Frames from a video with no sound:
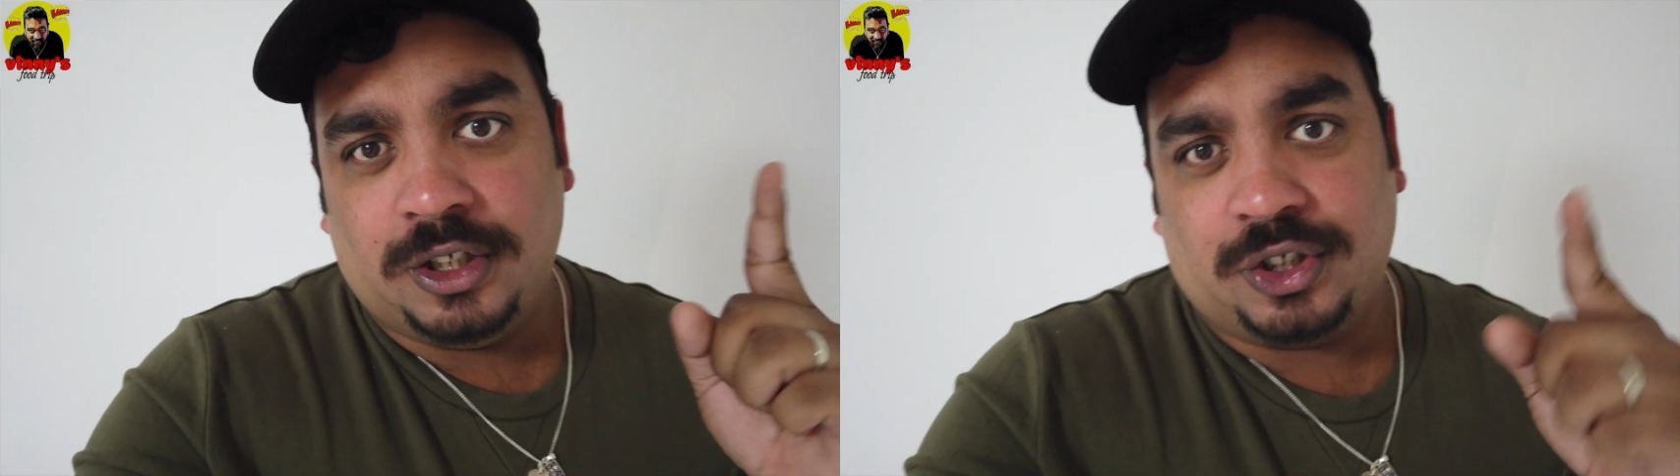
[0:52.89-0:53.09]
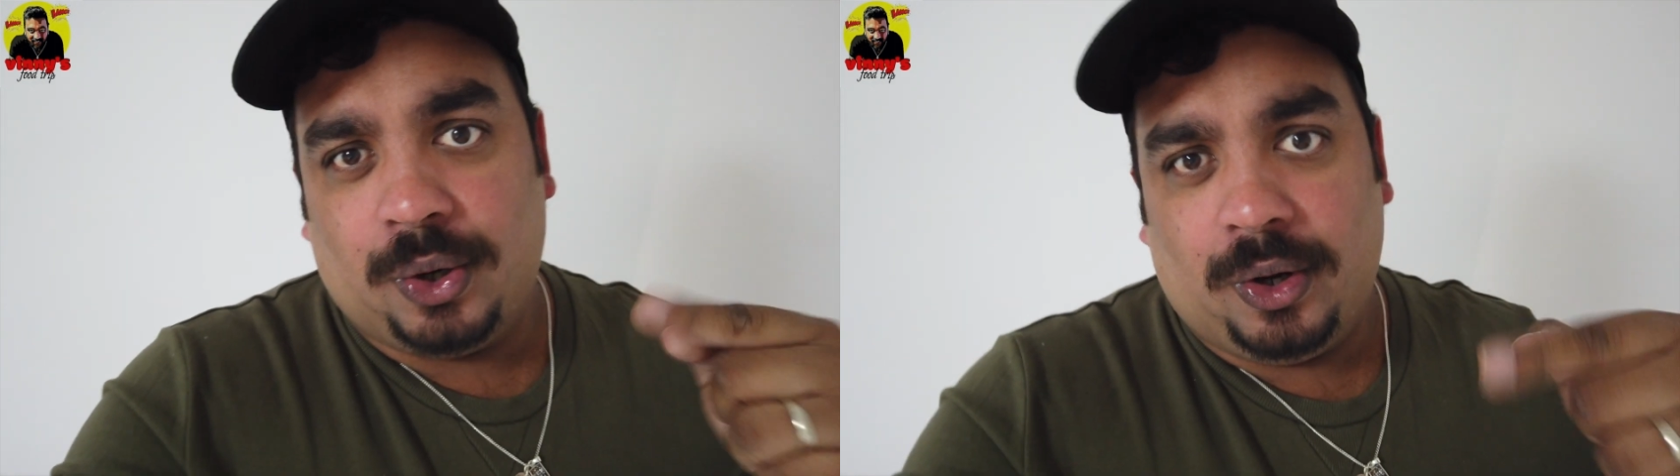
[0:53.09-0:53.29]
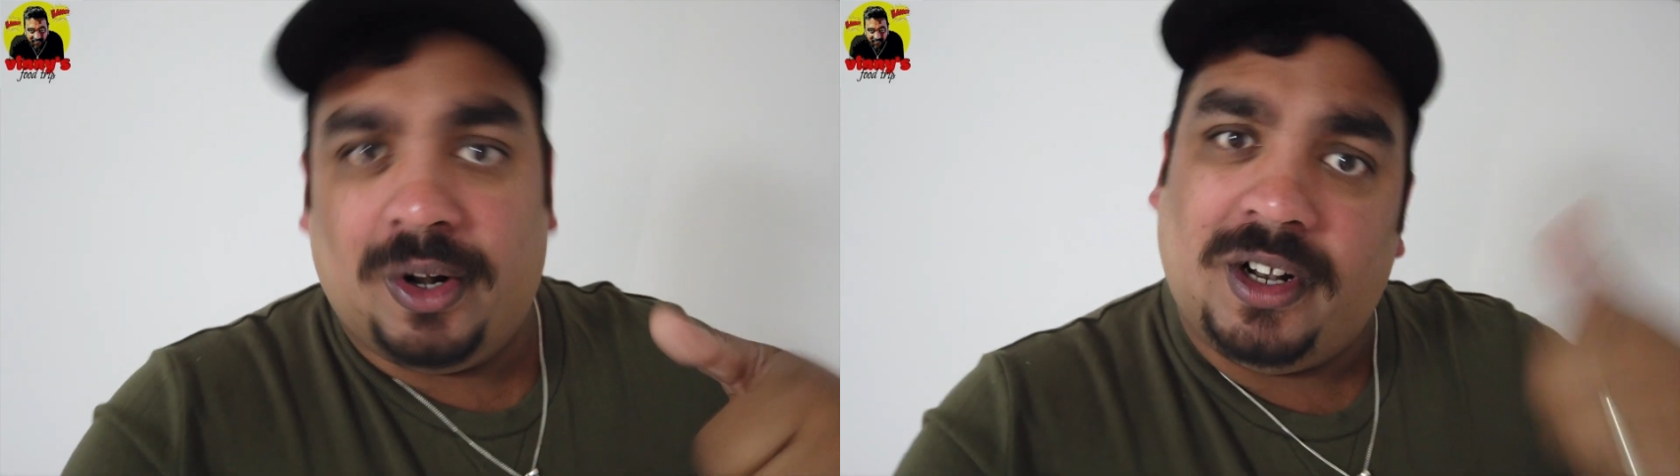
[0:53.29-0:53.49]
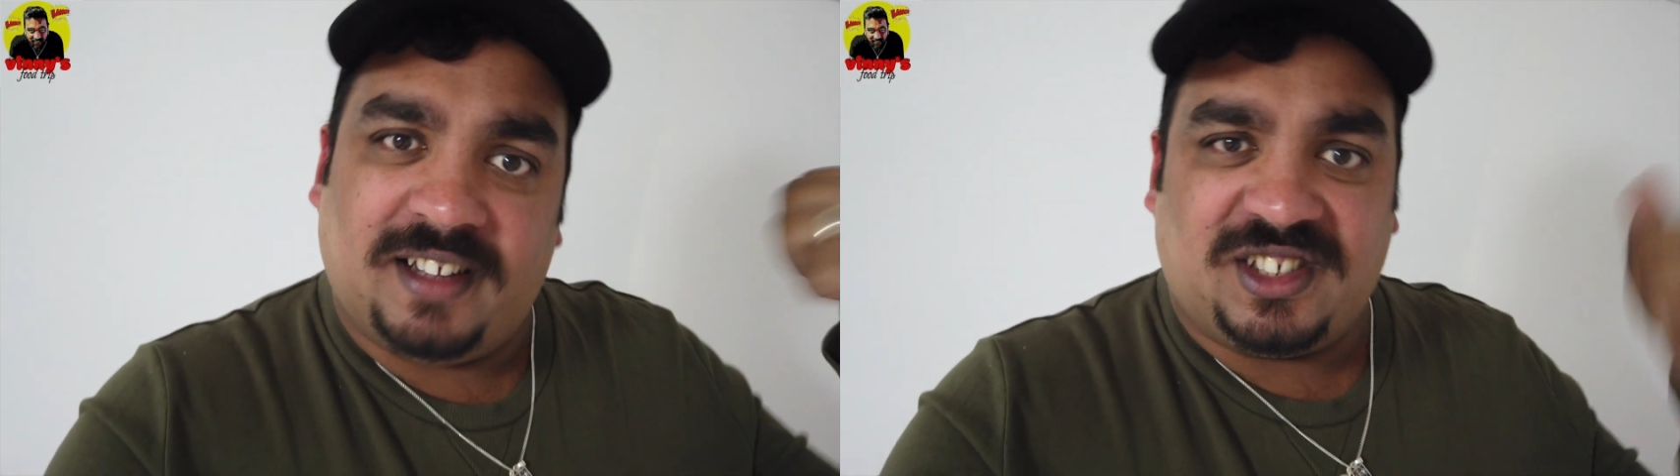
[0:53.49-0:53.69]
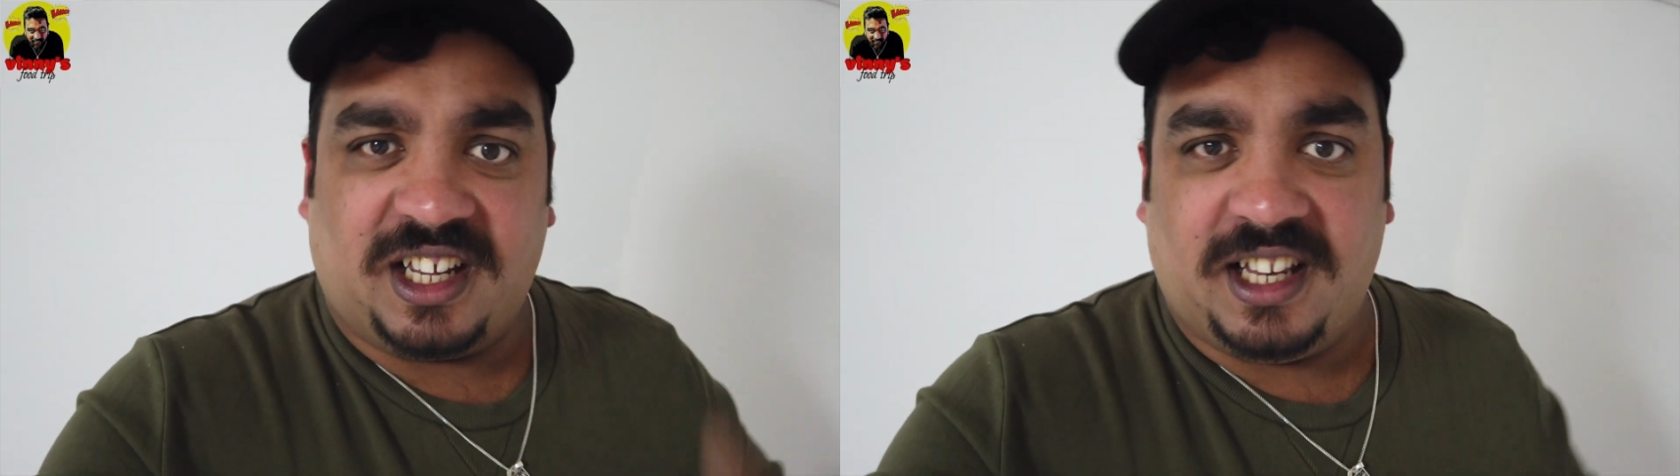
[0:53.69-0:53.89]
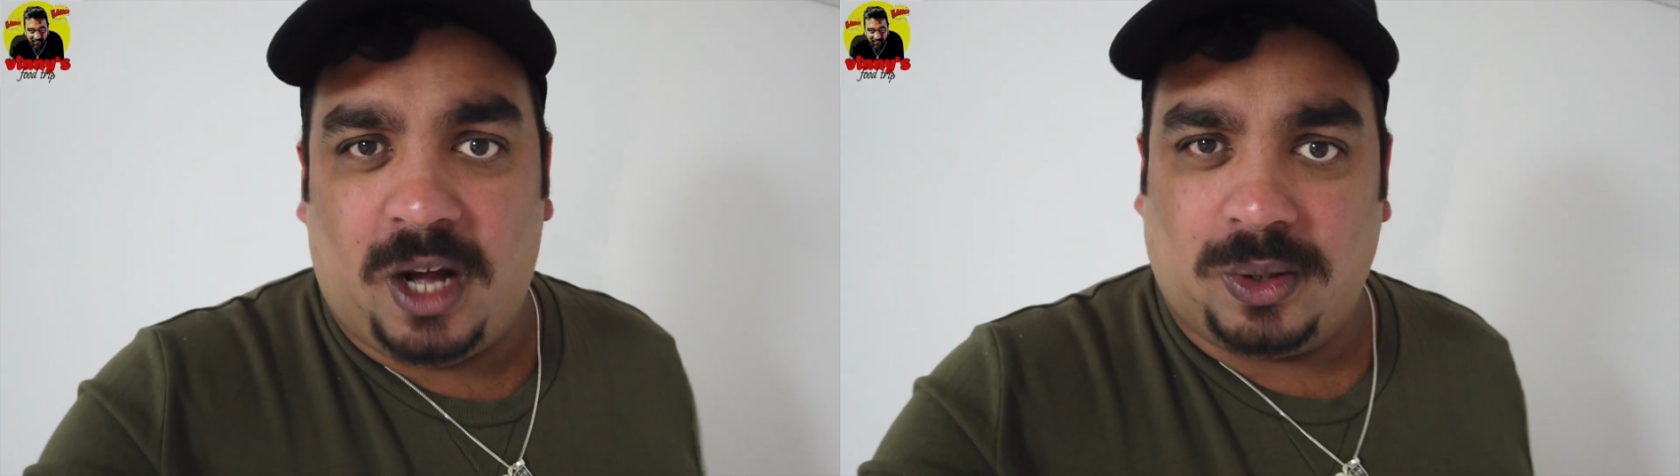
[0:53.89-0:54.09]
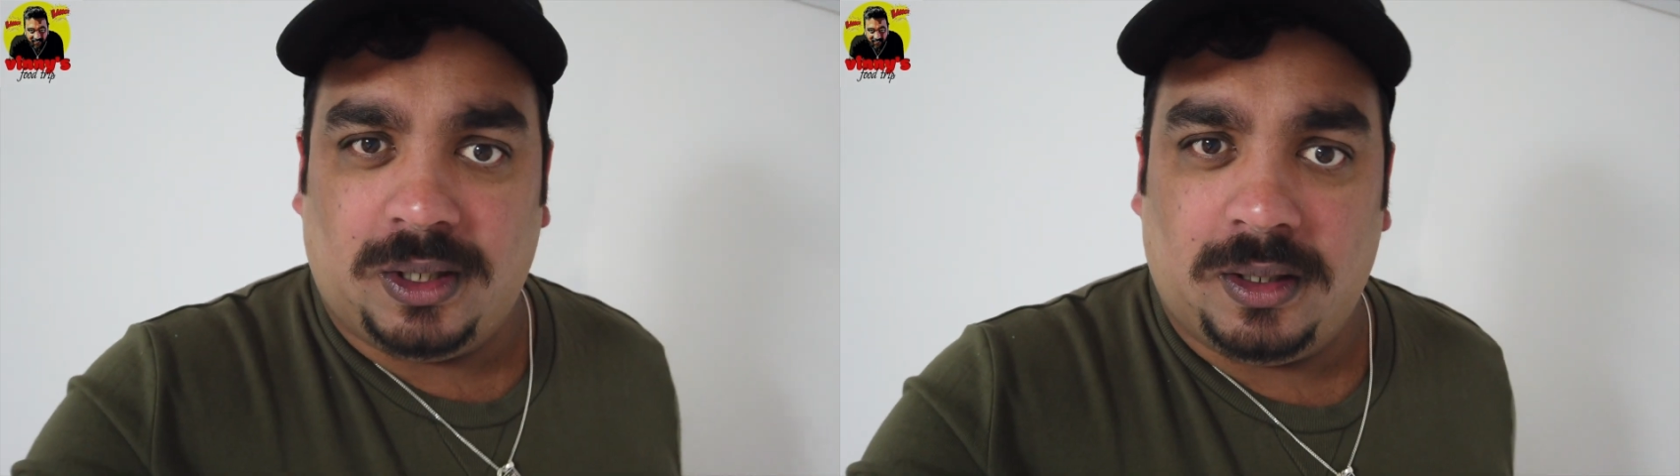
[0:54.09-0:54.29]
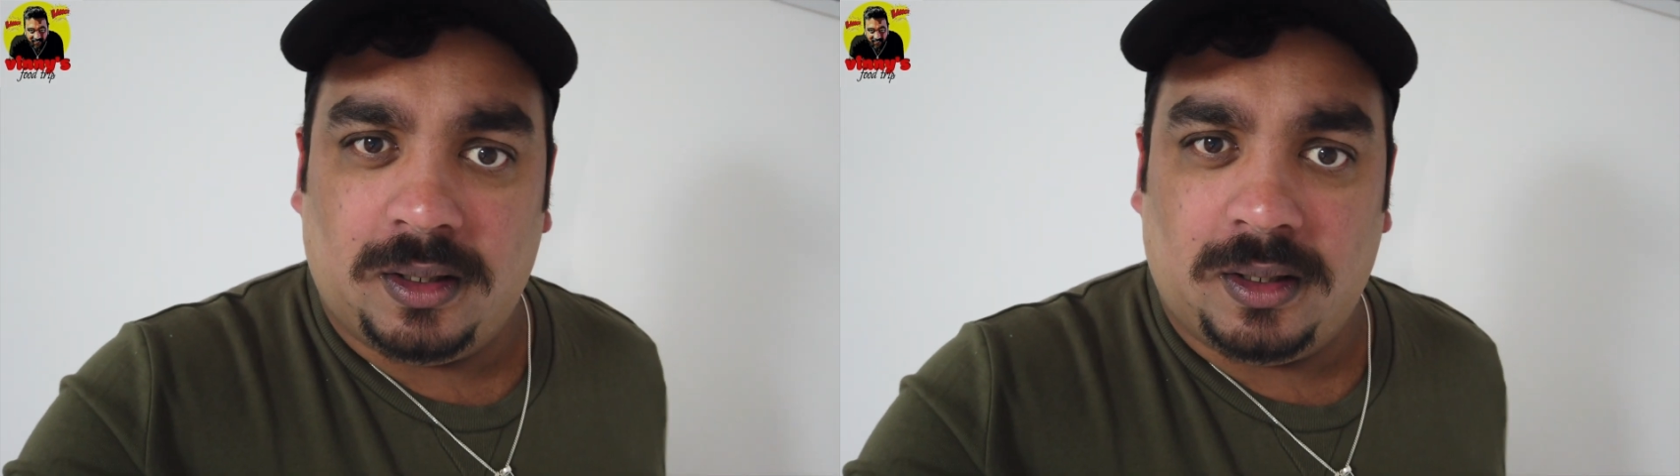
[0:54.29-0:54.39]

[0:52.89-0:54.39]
So let's check it out.